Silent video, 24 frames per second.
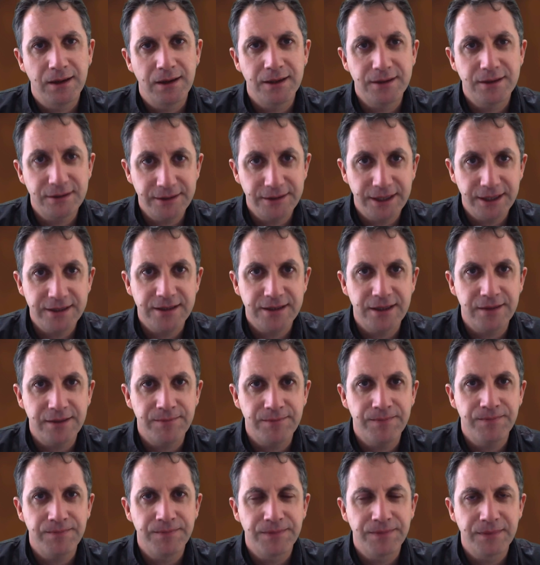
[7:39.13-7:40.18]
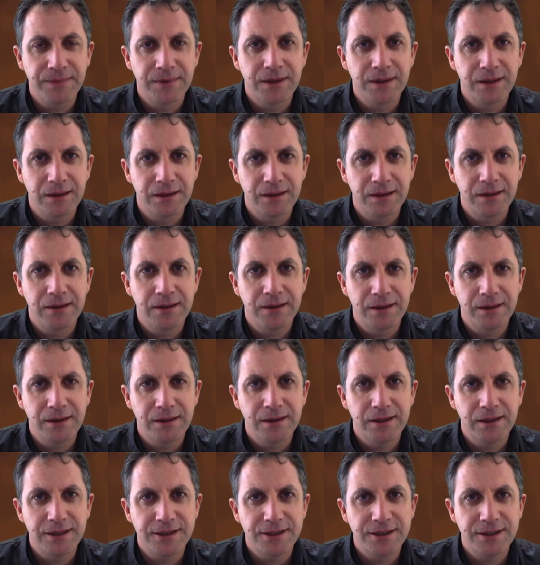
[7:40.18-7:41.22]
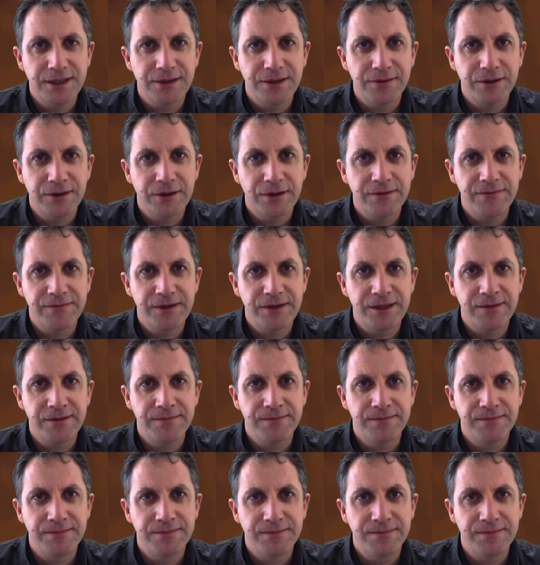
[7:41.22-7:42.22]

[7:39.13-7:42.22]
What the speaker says: Until next time, let's share a coffee.